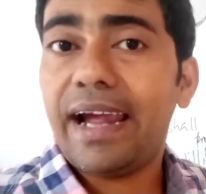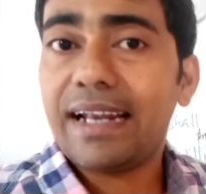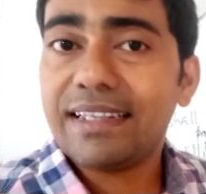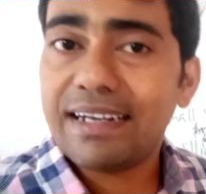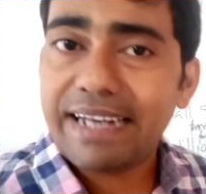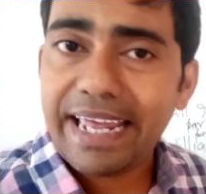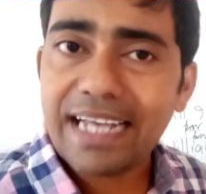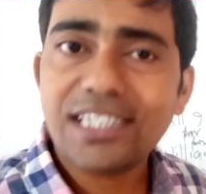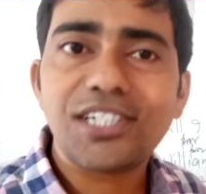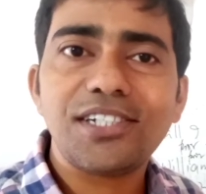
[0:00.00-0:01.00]
And the
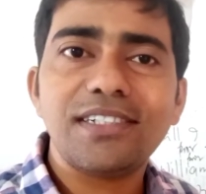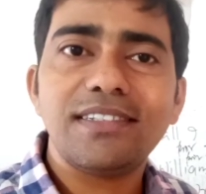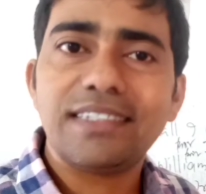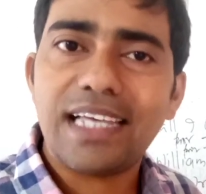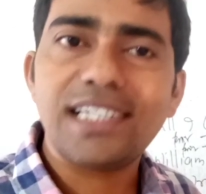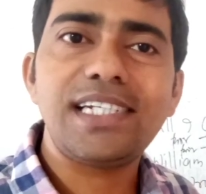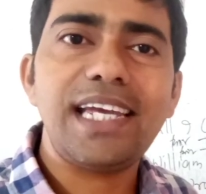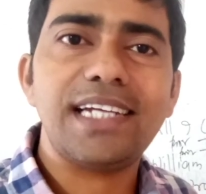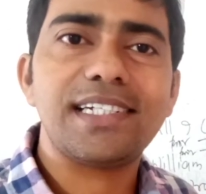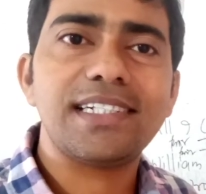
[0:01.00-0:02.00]
next
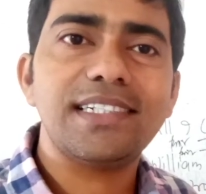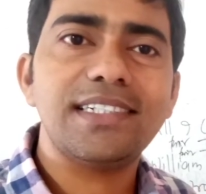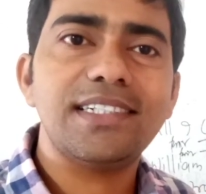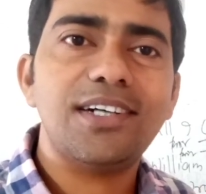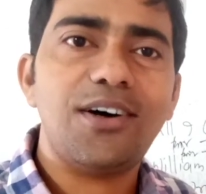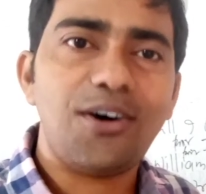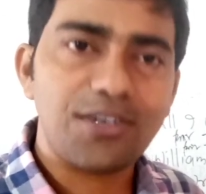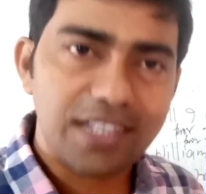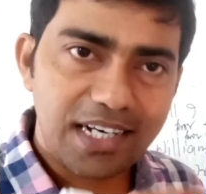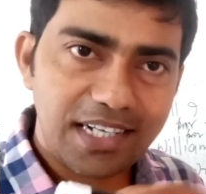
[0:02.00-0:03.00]
sestate,
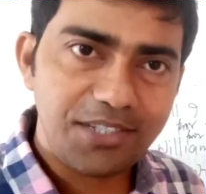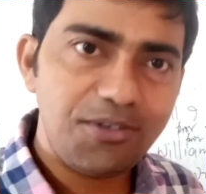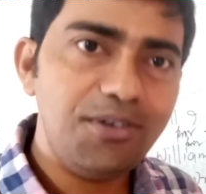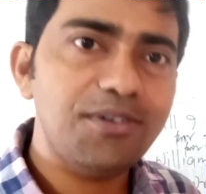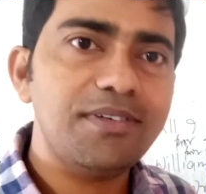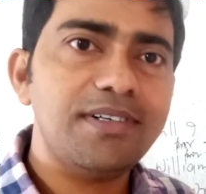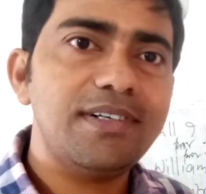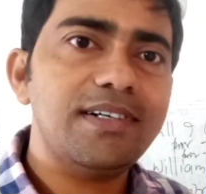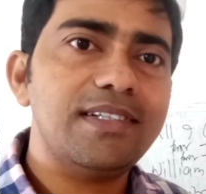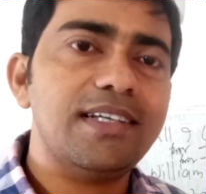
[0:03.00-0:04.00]
or the, you know,
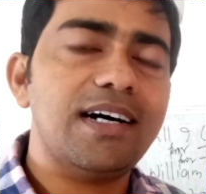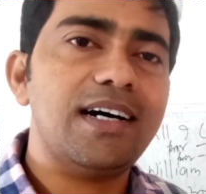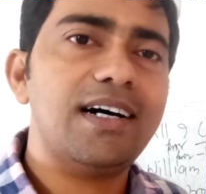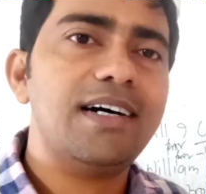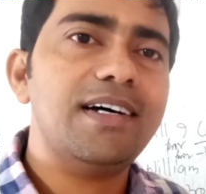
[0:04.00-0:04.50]
the